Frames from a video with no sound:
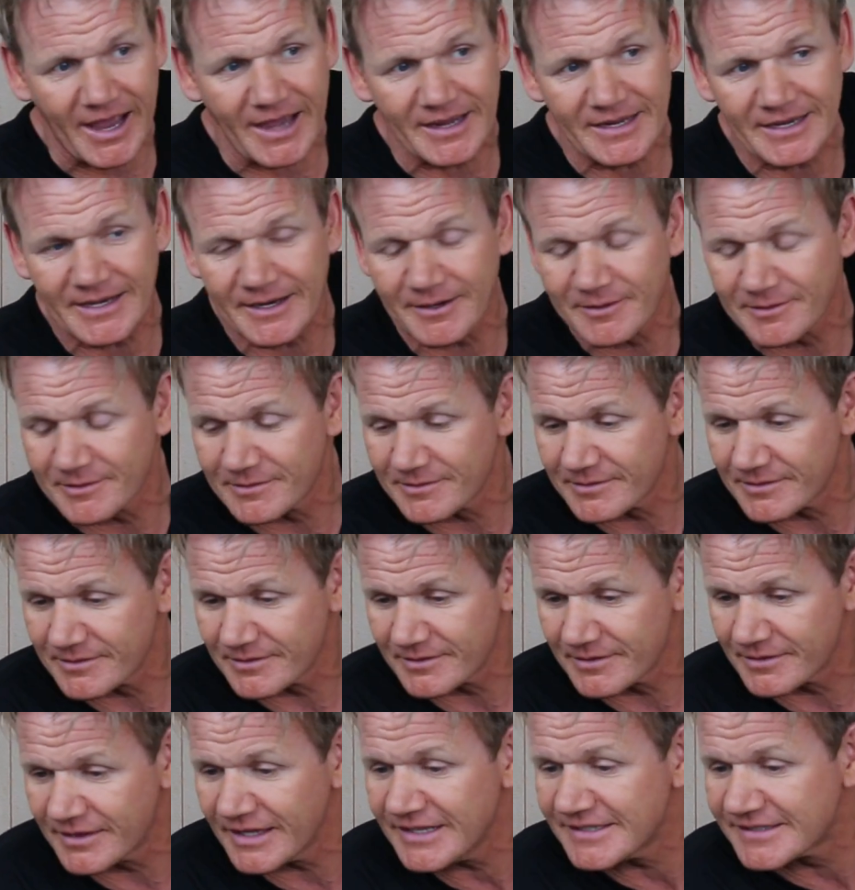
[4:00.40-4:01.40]
you know,
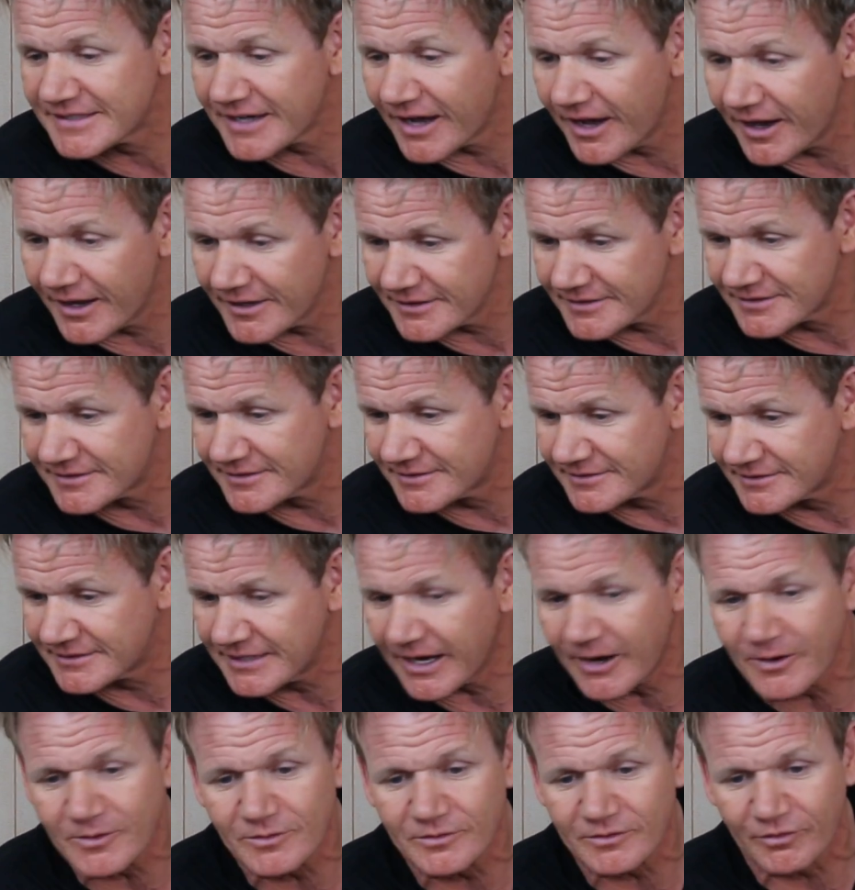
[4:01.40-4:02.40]
these guys
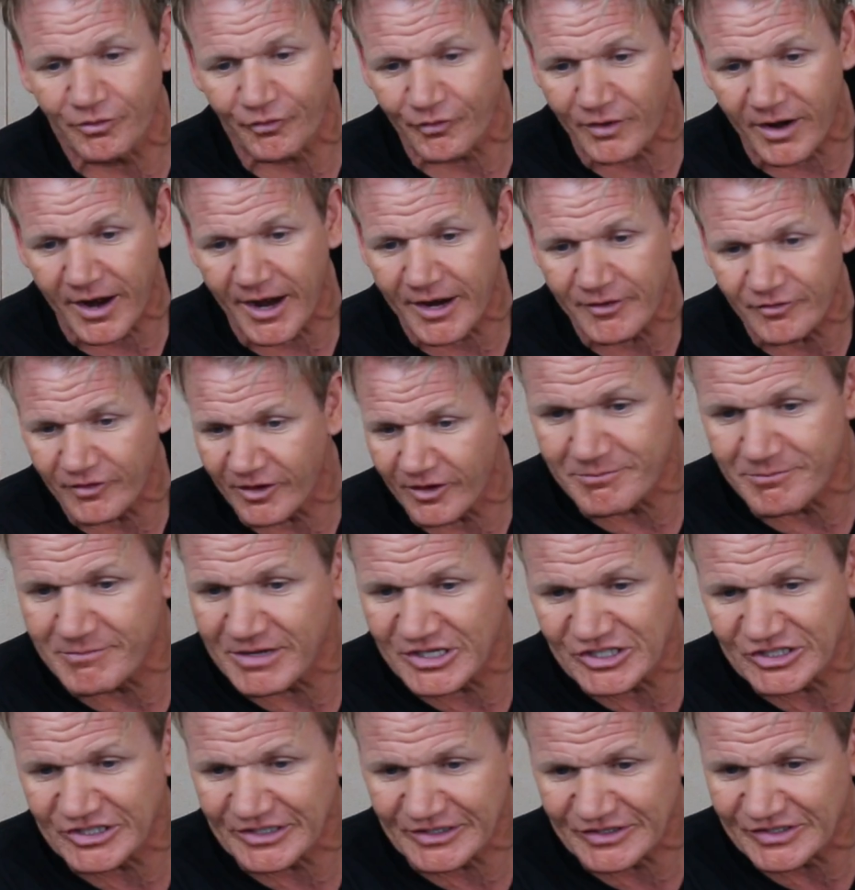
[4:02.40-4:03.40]
don't thrive
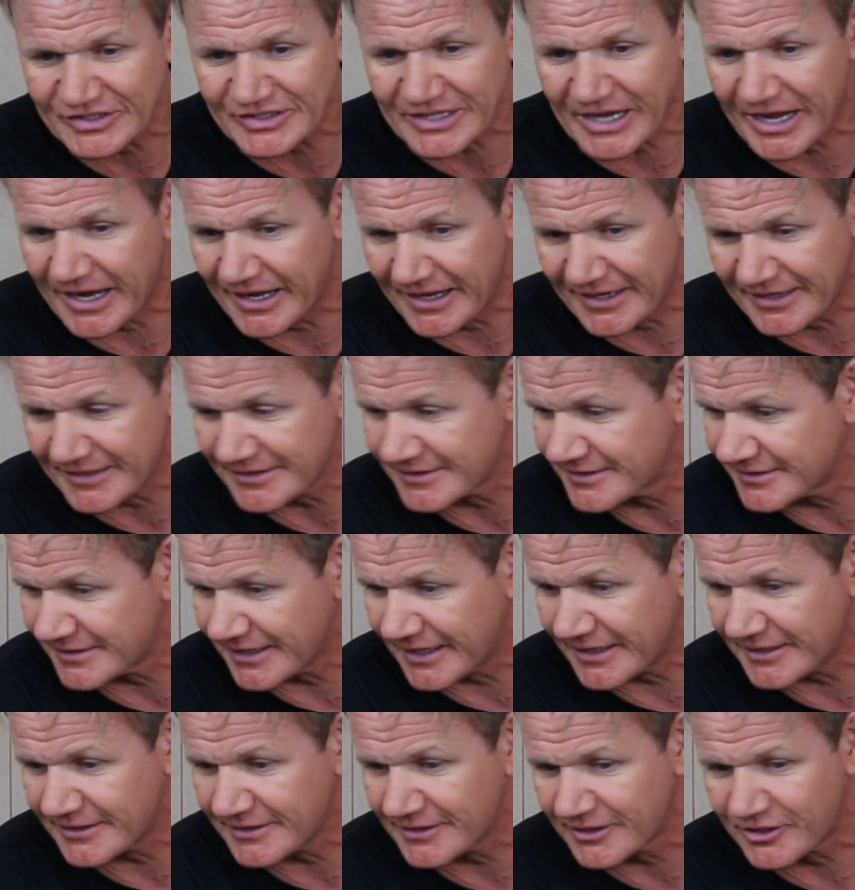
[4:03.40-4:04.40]
Michelin stars
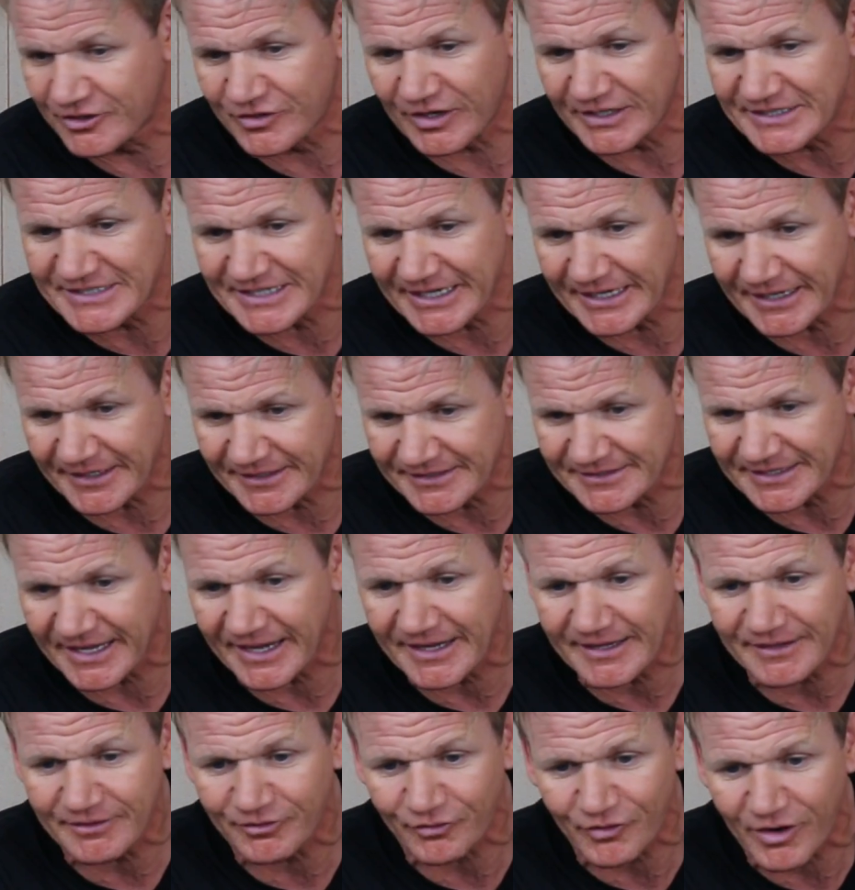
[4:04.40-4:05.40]
and critics.
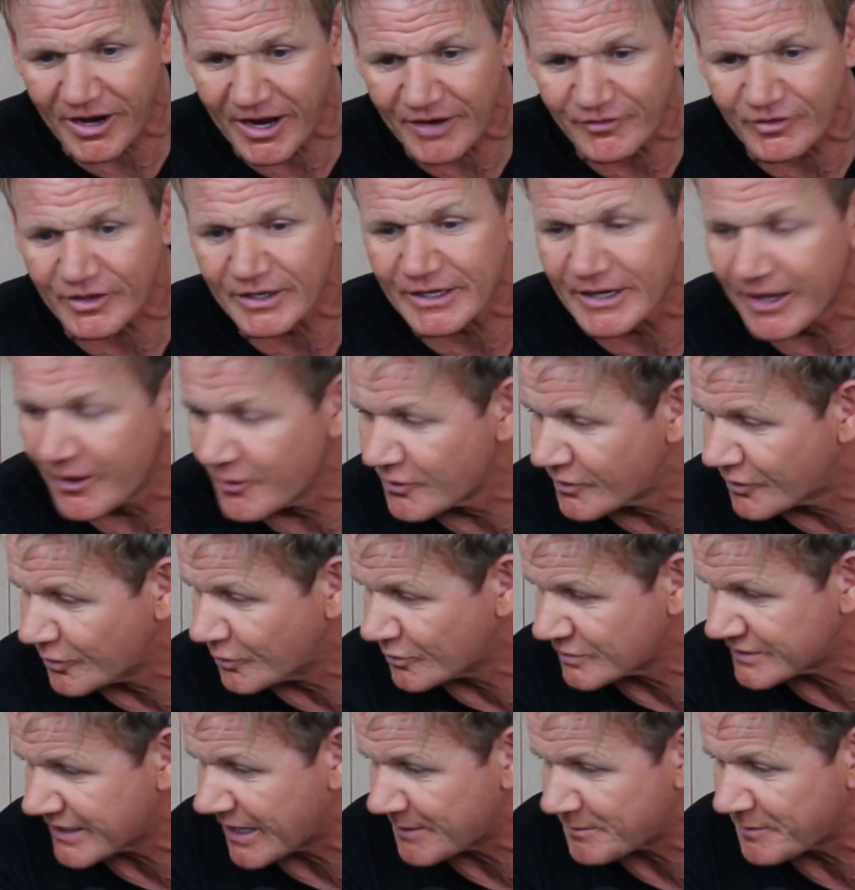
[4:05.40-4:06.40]
They thrive on locals
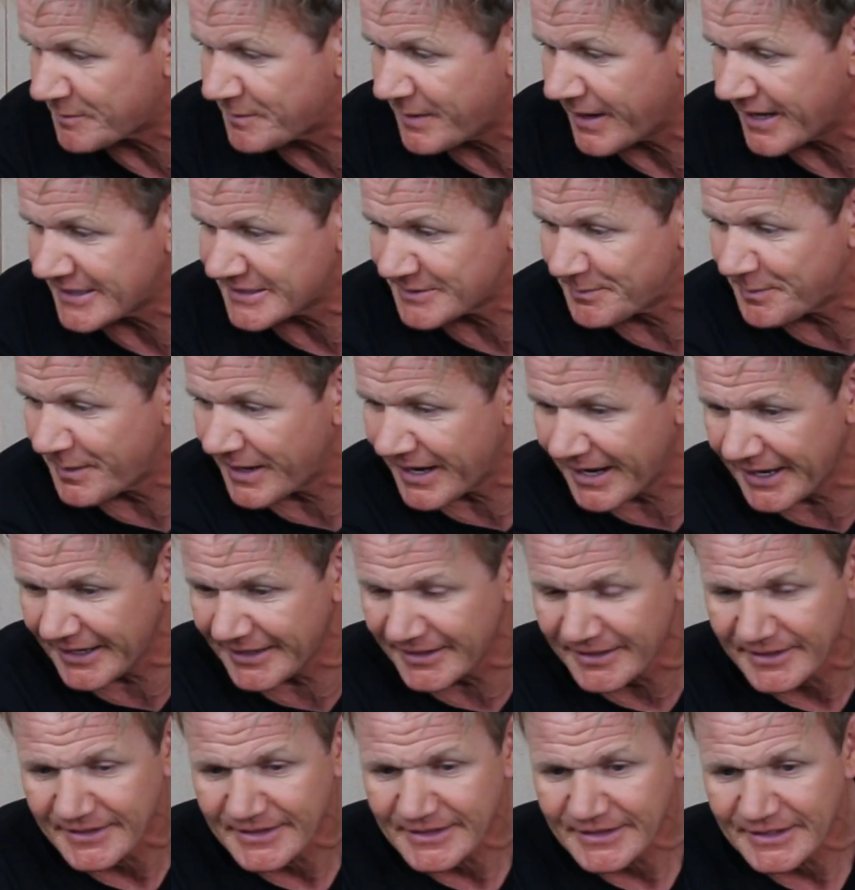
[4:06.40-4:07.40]
that are prepared to pay.
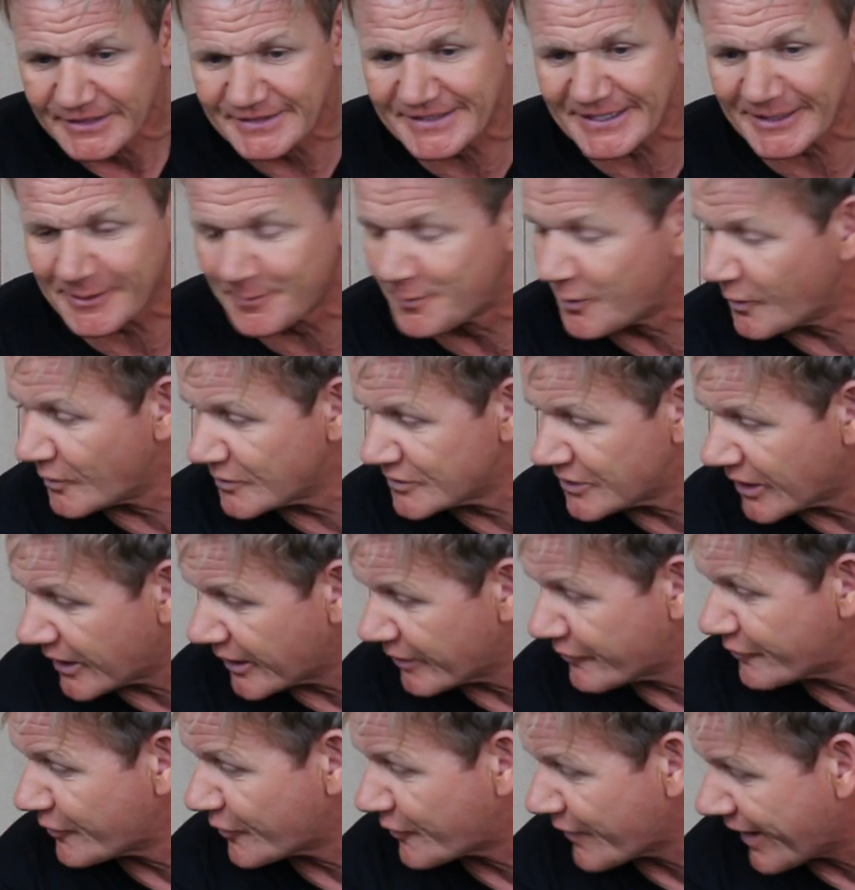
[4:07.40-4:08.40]
It's all
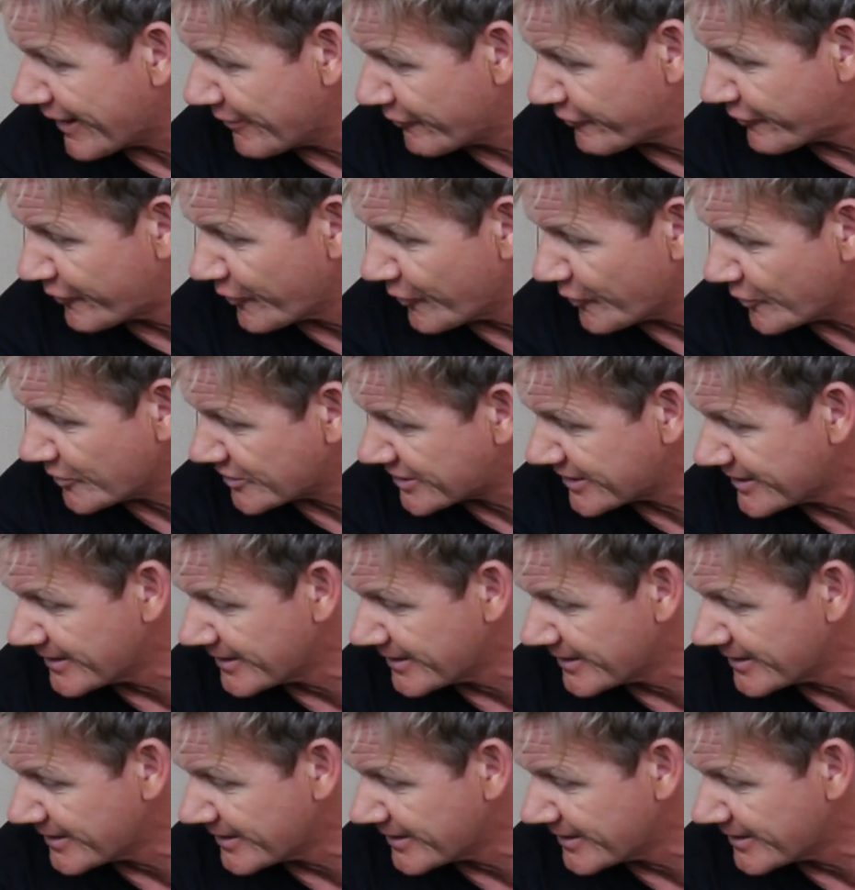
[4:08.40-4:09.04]
about great food.